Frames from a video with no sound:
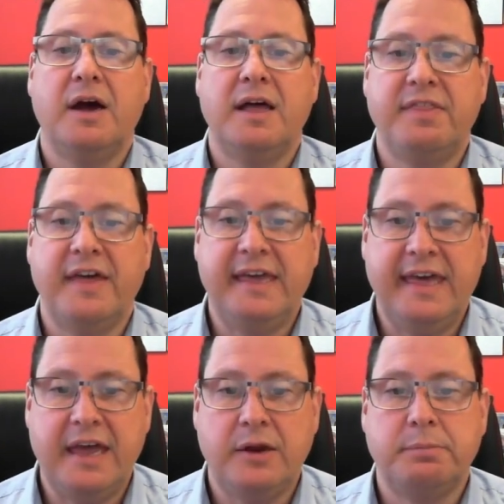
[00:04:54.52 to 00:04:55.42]
and they
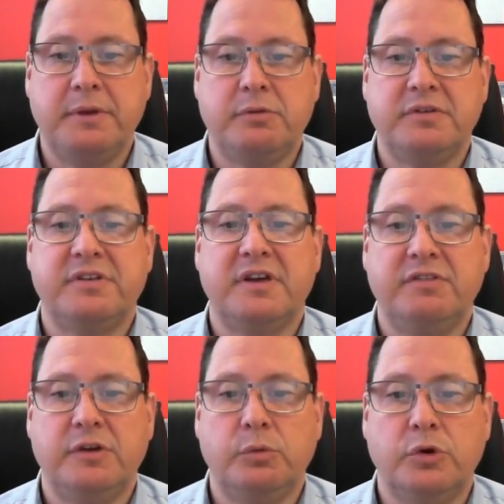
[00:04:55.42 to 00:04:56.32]
cannot be
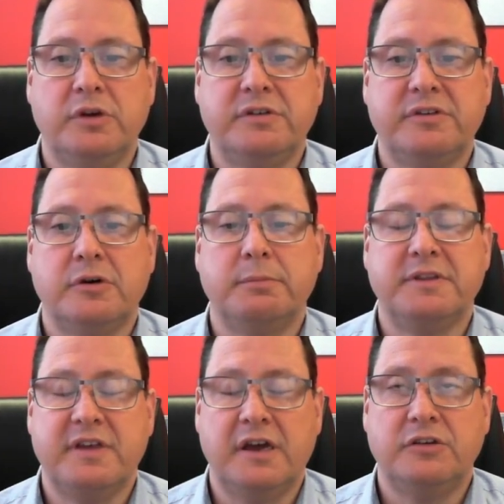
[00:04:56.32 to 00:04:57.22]
receiving workers'
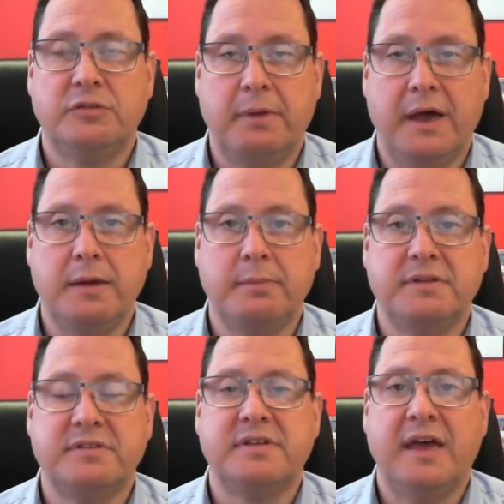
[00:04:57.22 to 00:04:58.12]
compensation
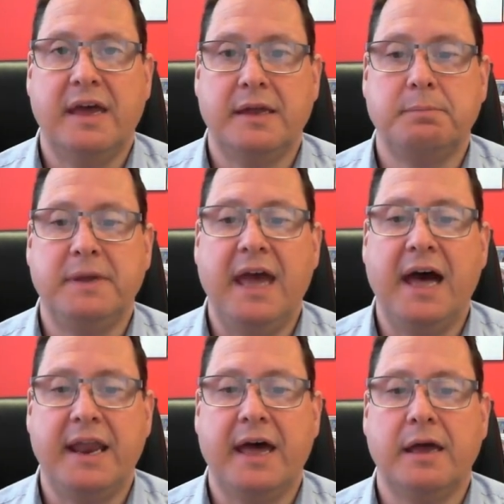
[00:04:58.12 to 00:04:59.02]
payments and be
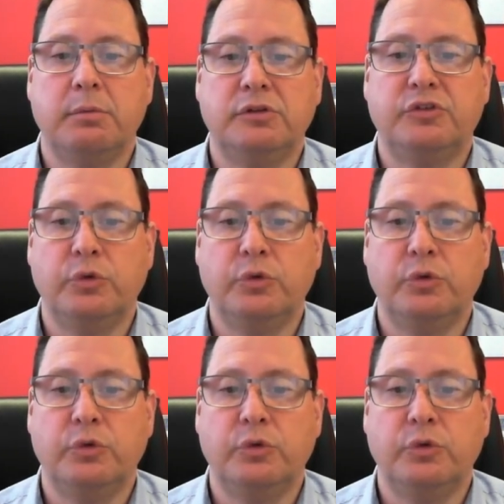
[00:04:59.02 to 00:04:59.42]
unable